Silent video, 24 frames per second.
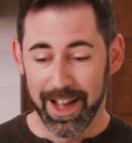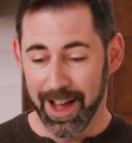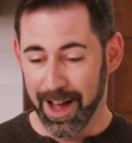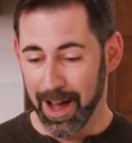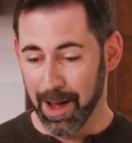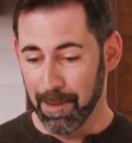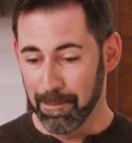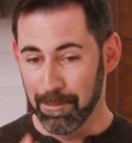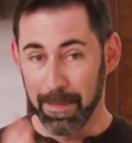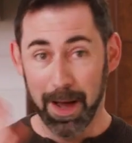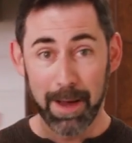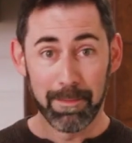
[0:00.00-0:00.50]

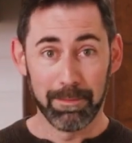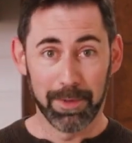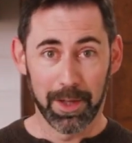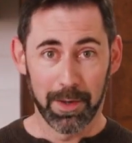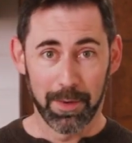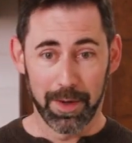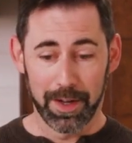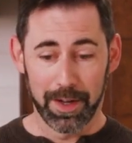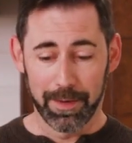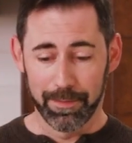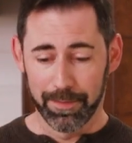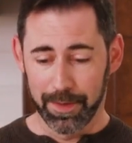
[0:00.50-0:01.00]

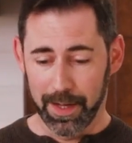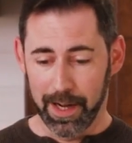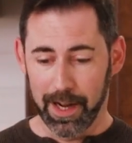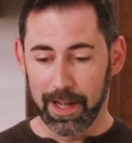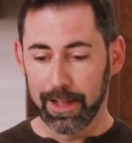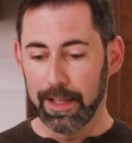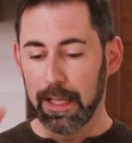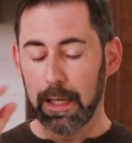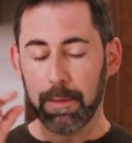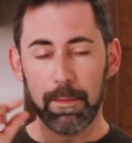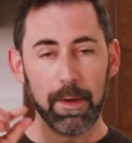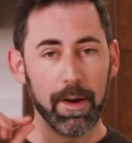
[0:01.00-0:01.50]
mind-blowing. A
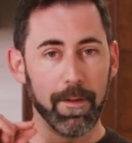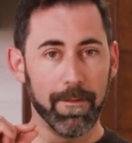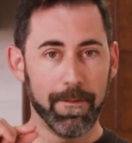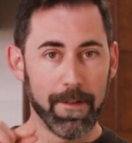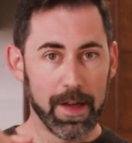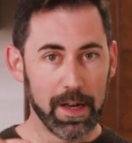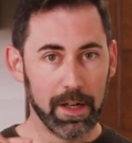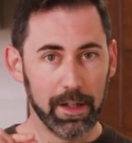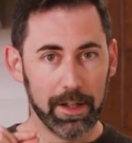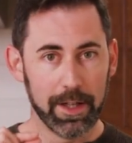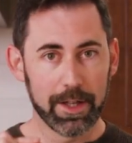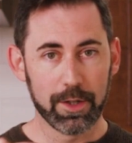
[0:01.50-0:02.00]
little bit of
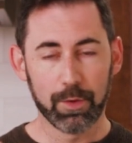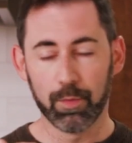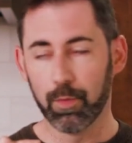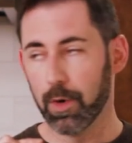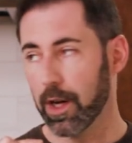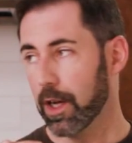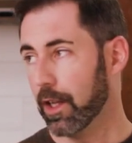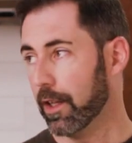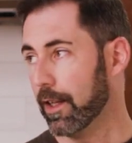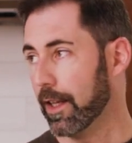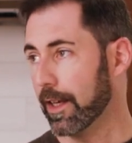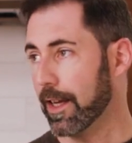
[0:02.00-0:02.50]
fennel as
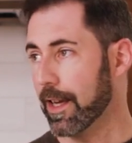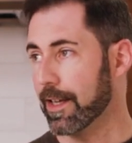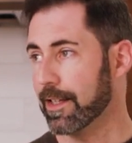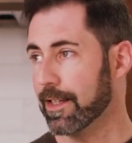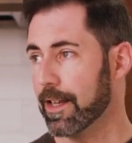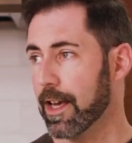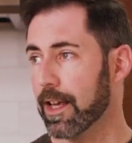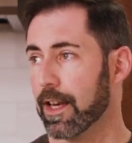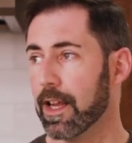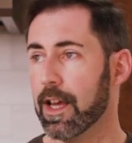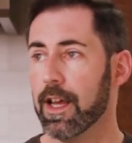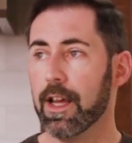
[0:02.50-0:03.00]
well, like I
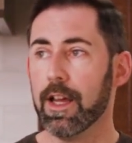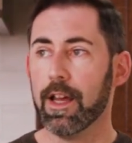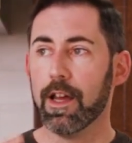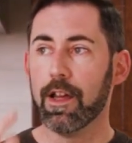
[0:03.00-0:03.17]
said,